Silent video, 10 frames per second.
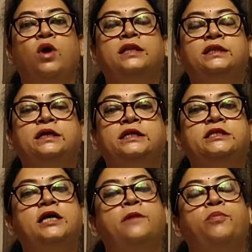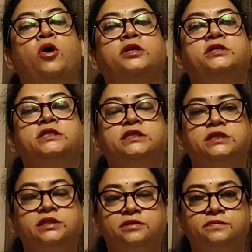above 130 are
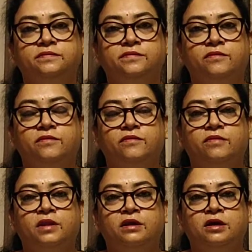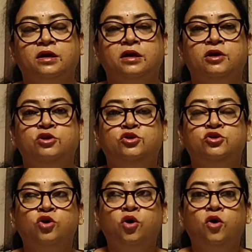prodigies.
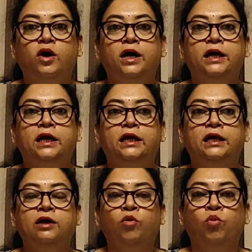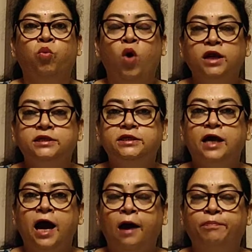So
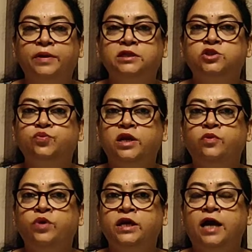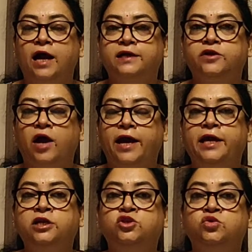what happens when we
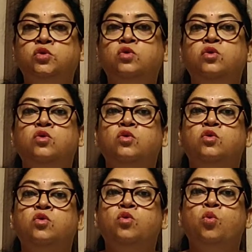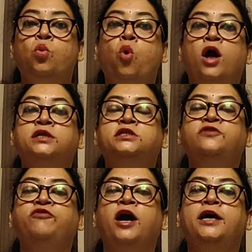are trying to
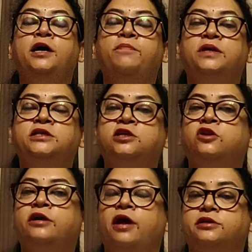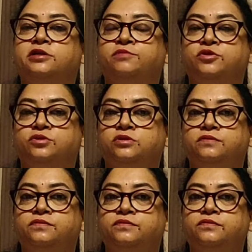quantify a particular
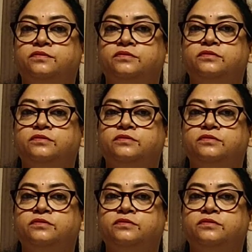attribute?